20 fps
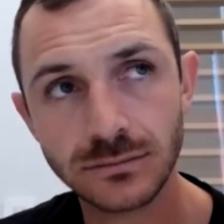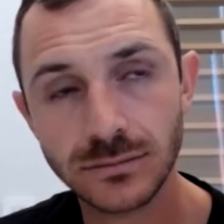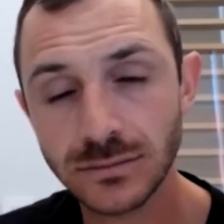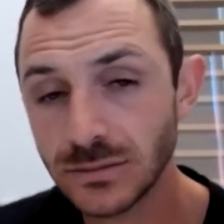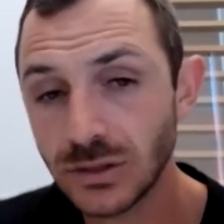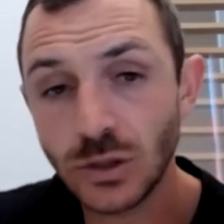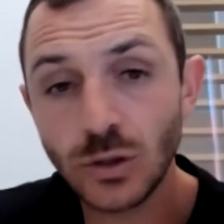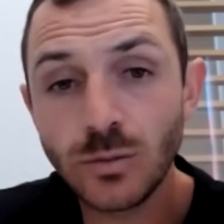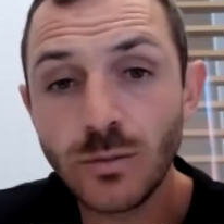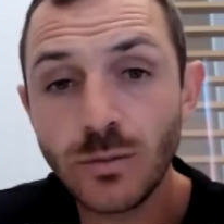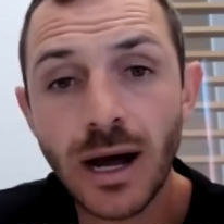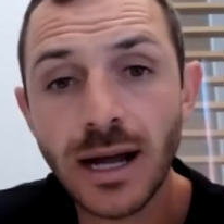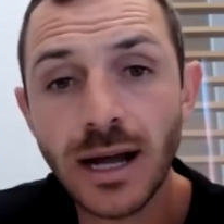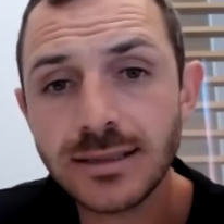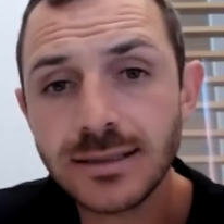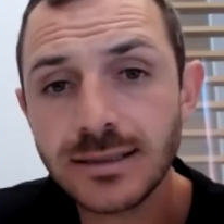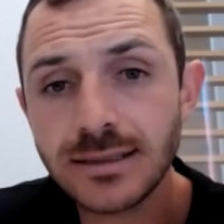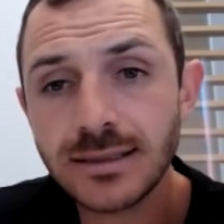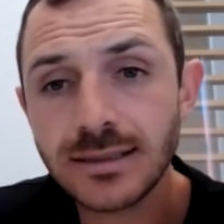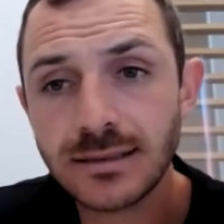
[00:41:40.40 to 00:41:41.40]
2
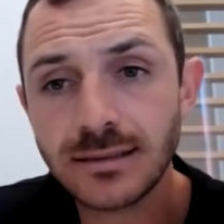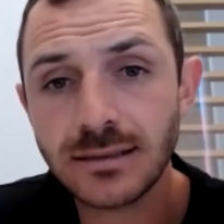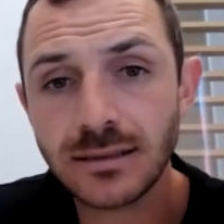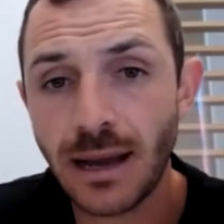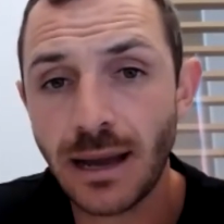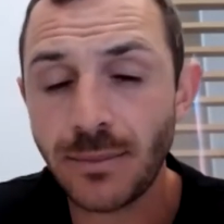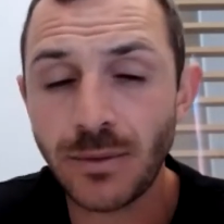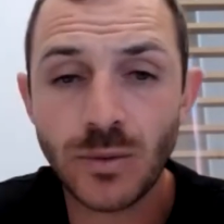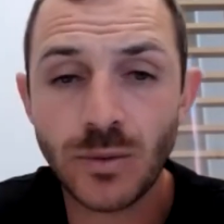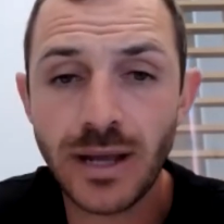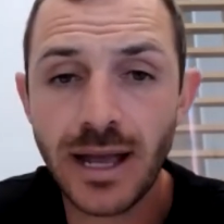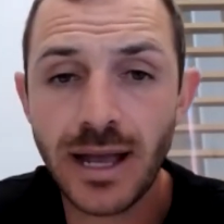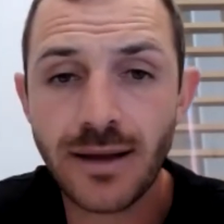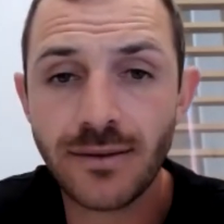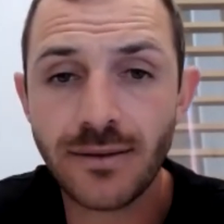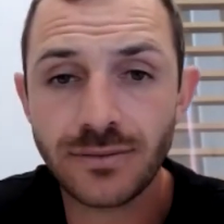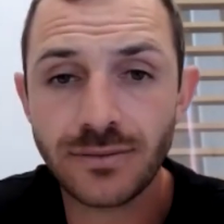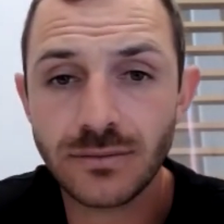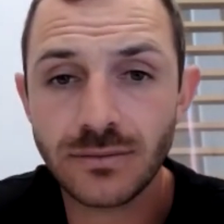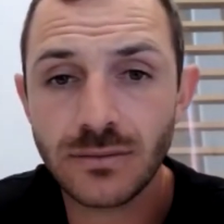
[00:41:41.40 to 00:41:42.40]
months, I mean, we
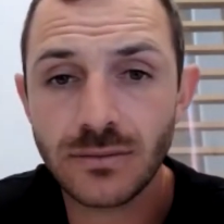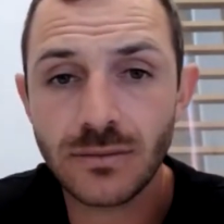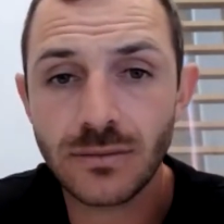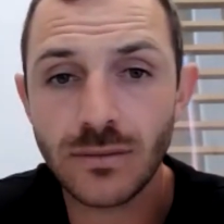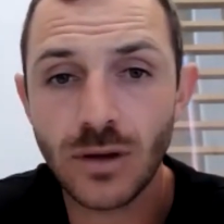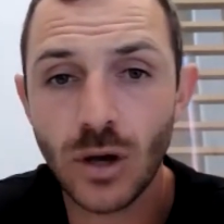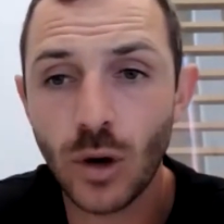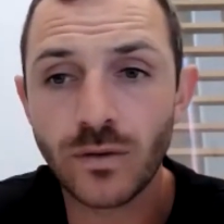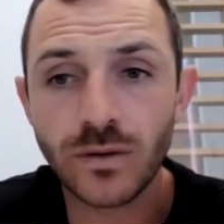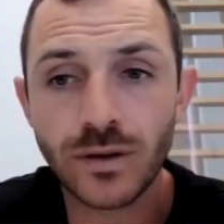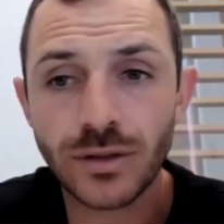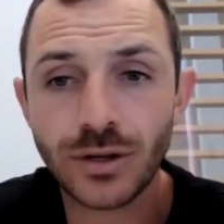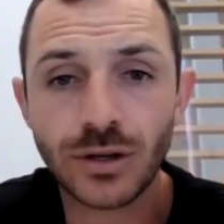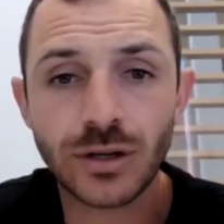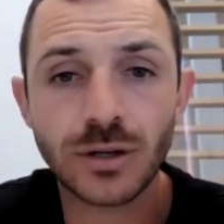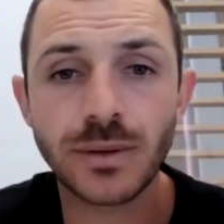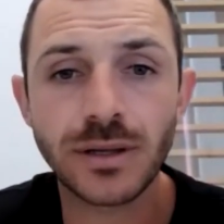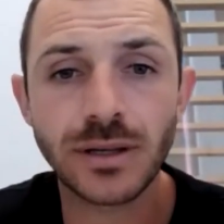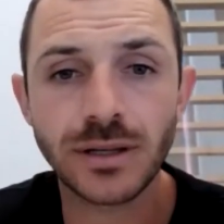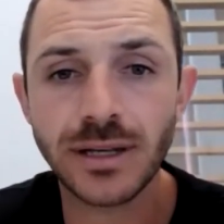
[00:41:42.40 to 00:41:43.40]
have over
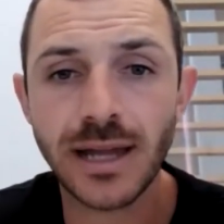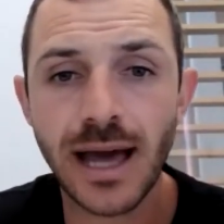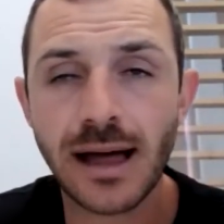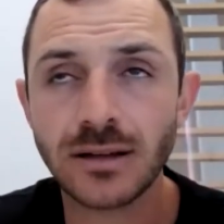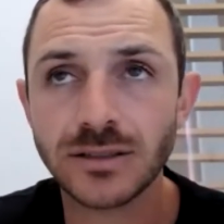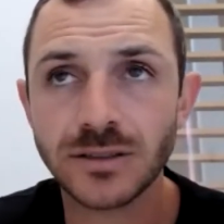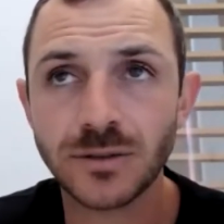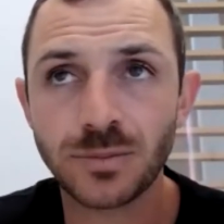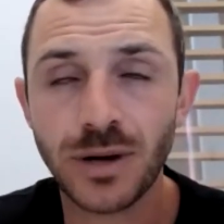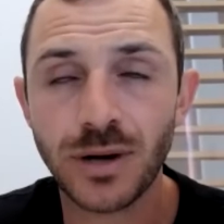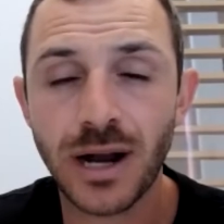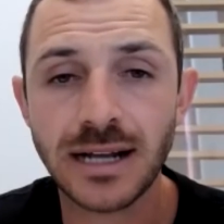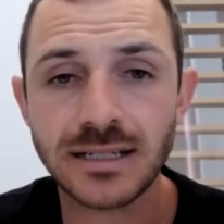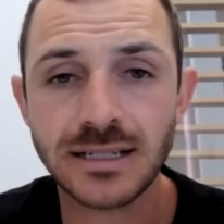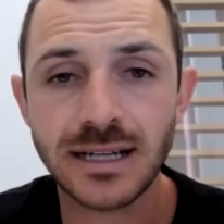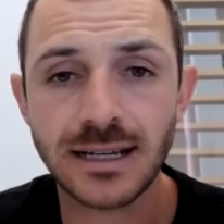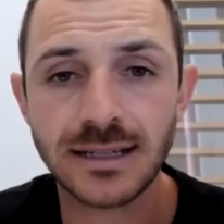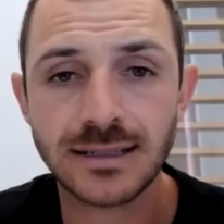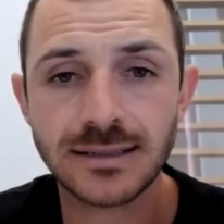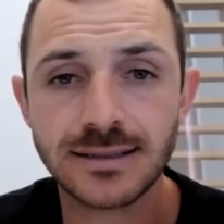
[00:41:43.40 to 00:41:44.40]
$30 million of
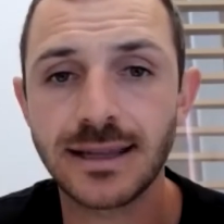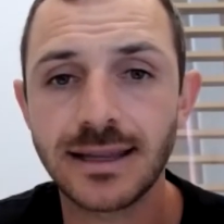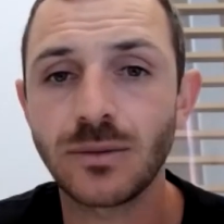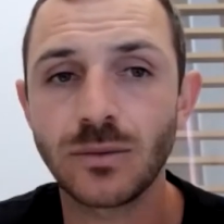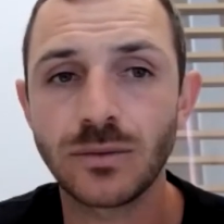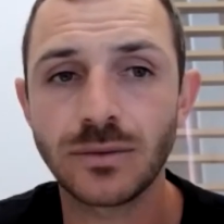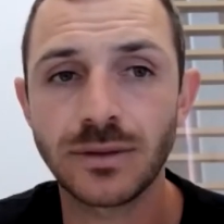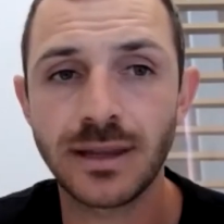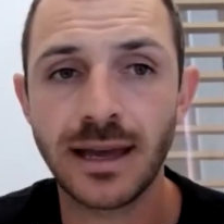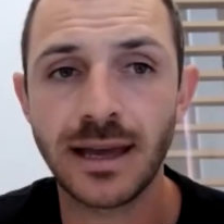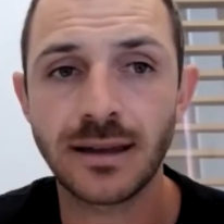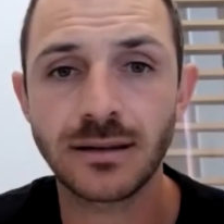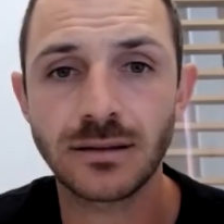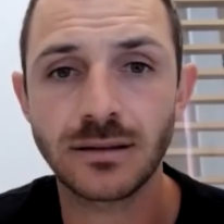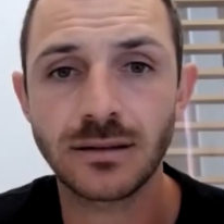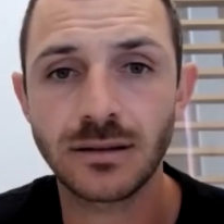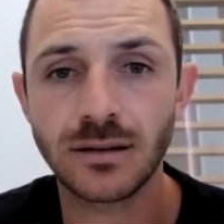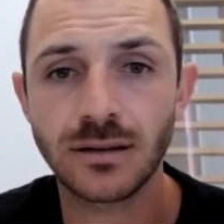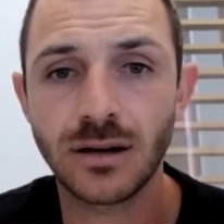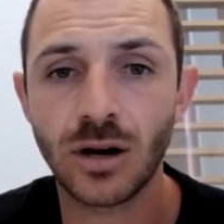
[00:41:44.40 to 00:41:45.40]
projects that
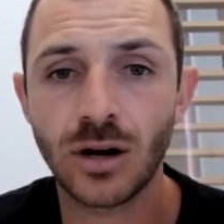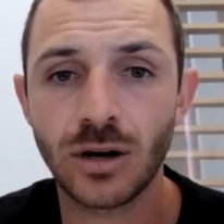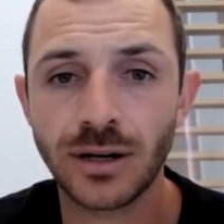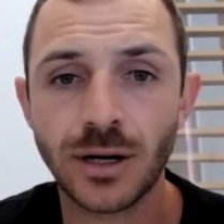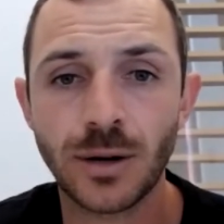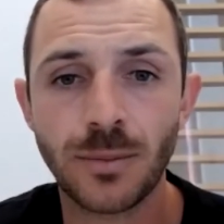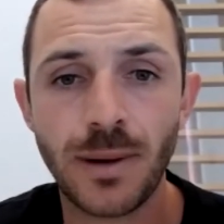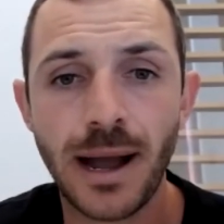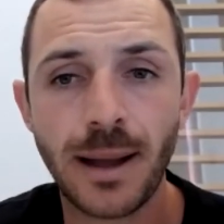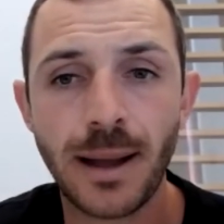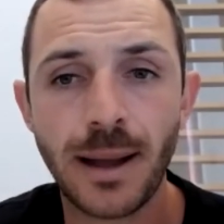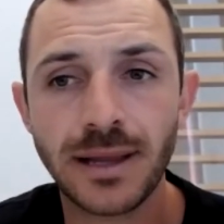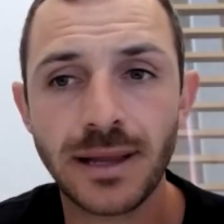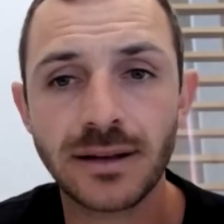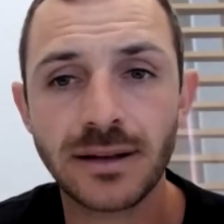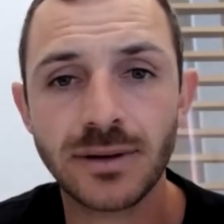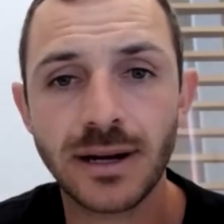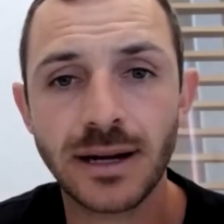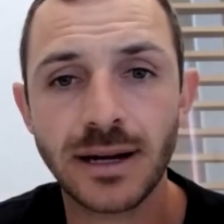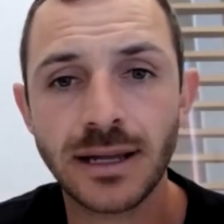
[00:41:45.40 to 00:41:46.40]
are in our
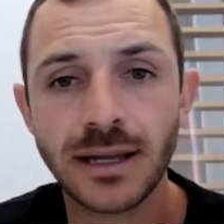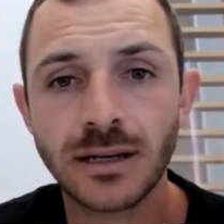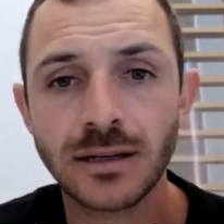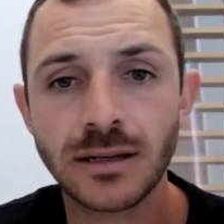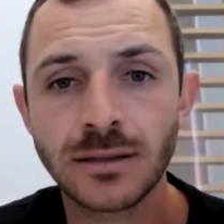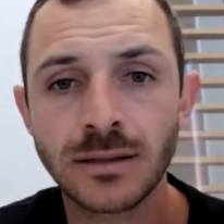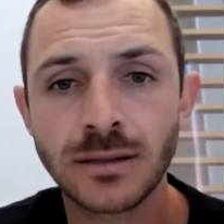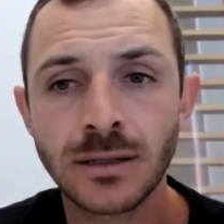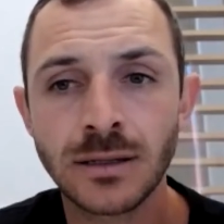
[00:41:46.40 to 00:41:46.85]
pipeline right now.